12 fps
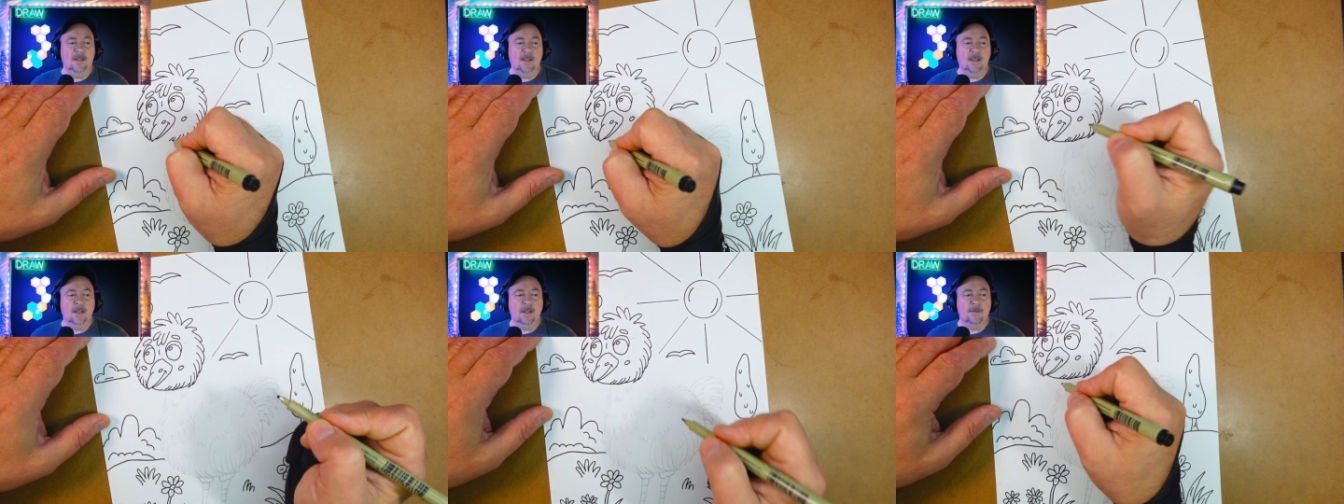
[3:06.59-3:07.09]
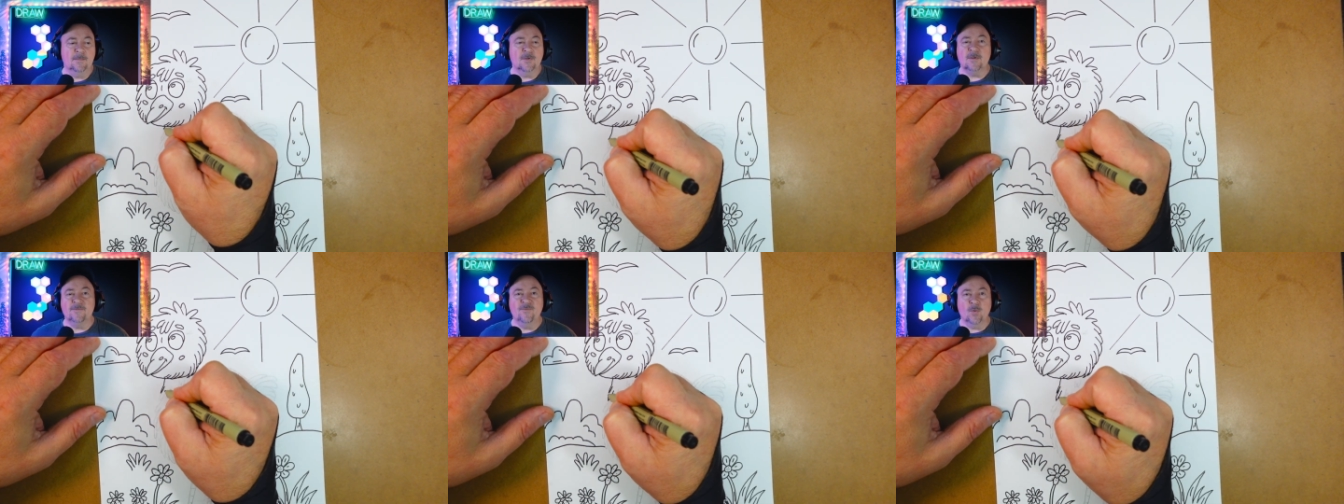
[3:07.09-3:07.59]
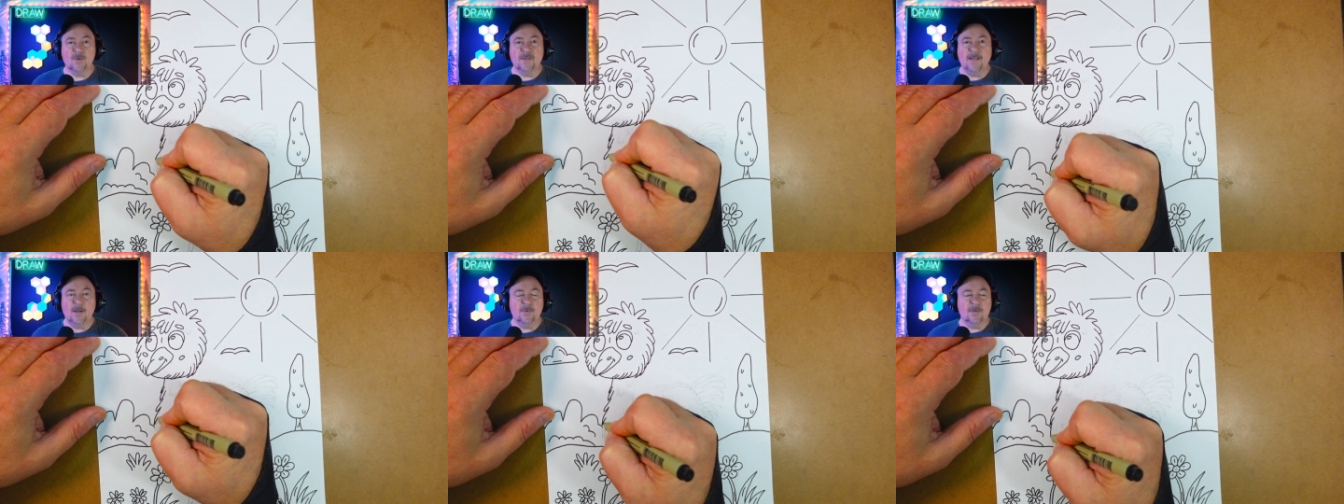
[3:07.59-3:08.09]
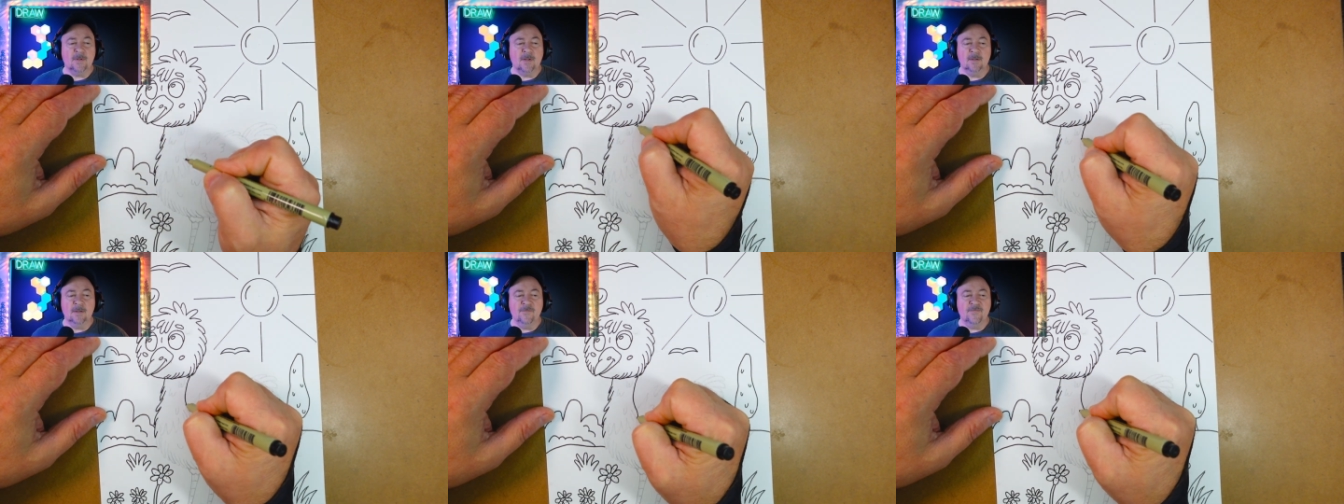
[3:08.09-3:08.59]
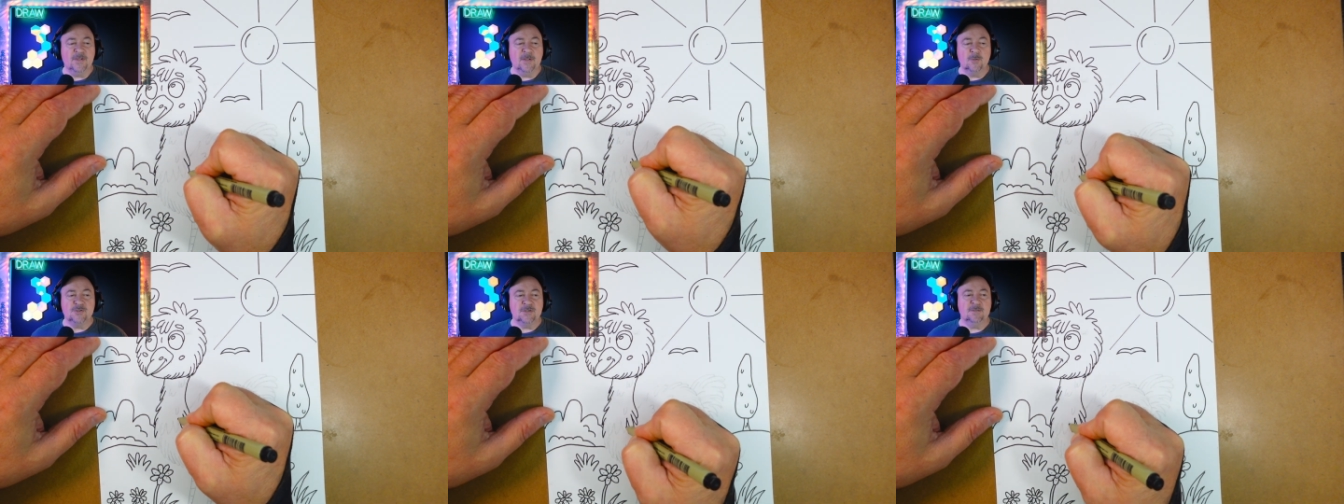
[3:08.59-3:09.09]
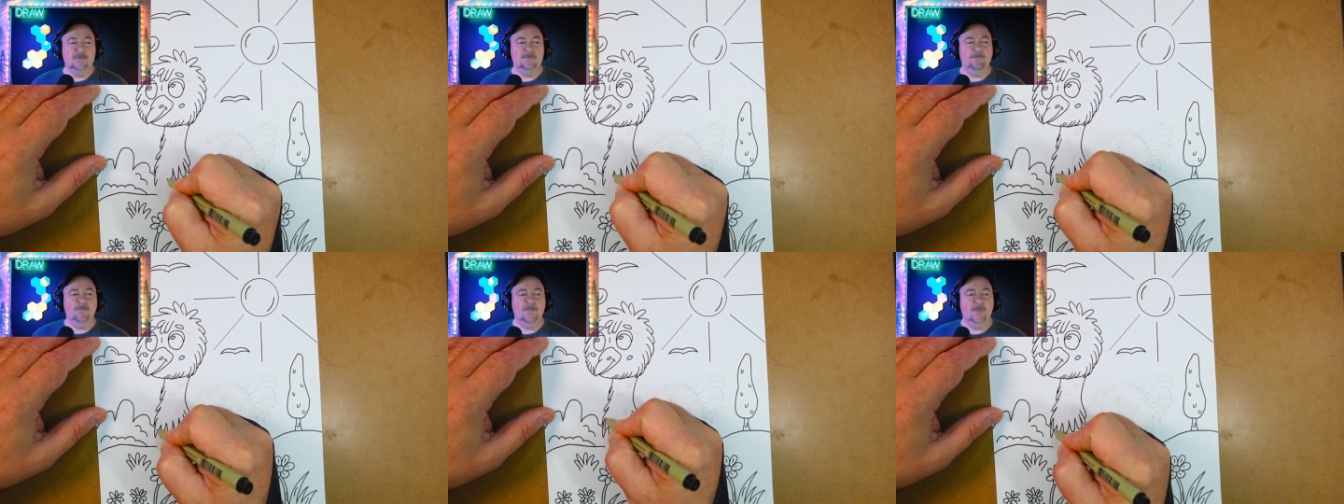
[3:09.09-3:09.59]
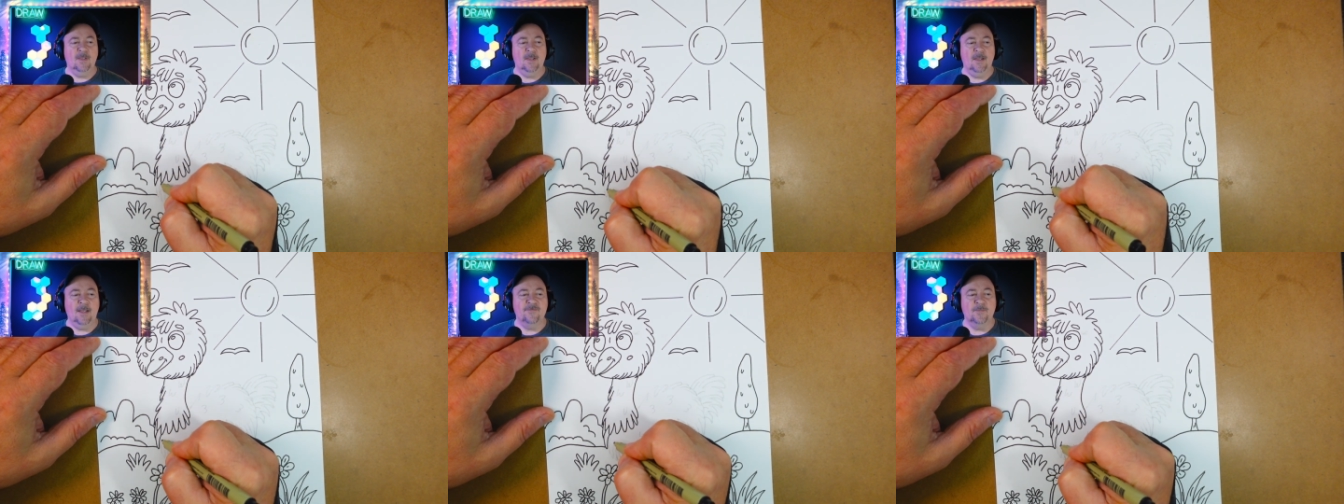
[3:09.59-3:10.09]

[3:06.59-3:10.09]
I'm looking forward to that one. I love the ocean. Haven't